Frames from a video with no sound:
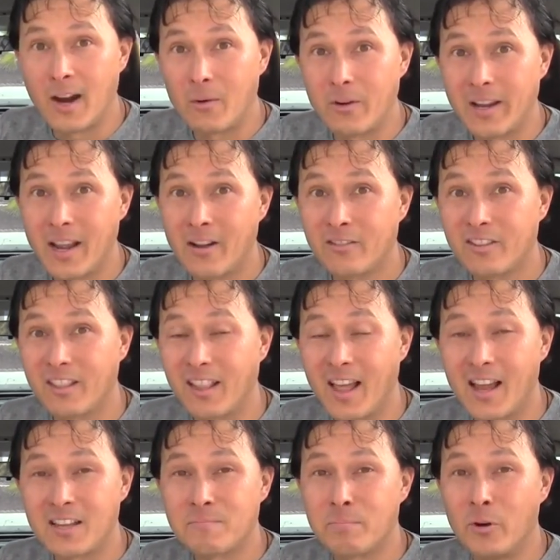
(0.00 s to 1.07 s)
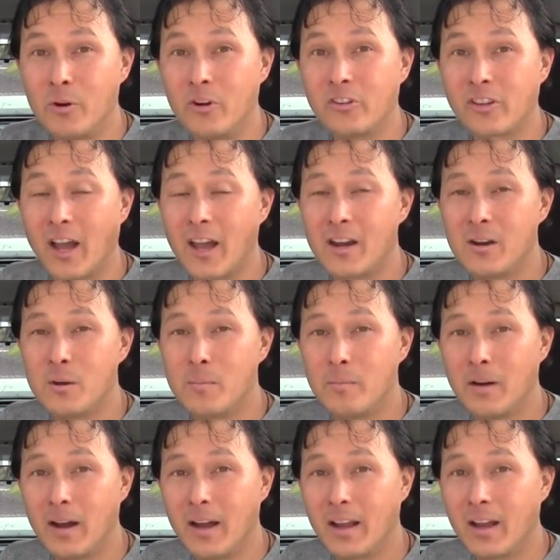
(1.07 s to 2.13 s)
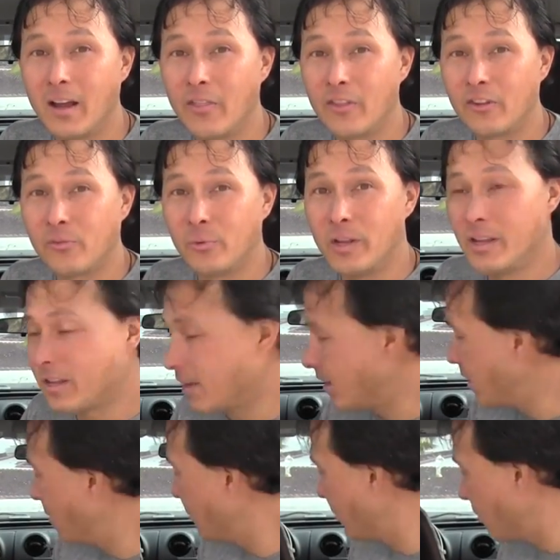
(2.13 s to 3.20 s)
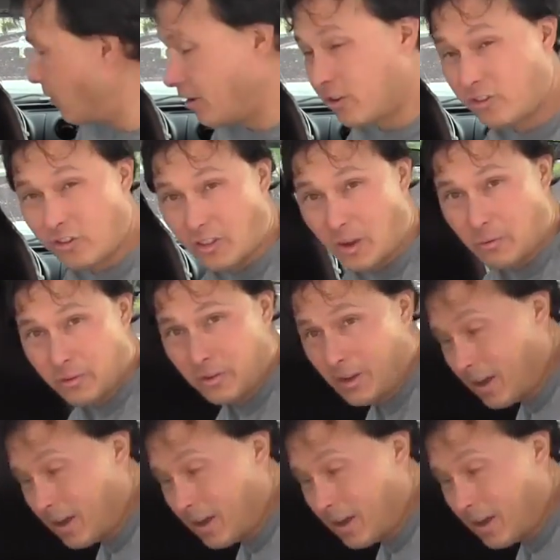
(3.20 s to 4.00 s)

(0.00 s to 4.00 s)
now we're down to the last produce item I got this week, and let me go ahead and share that with you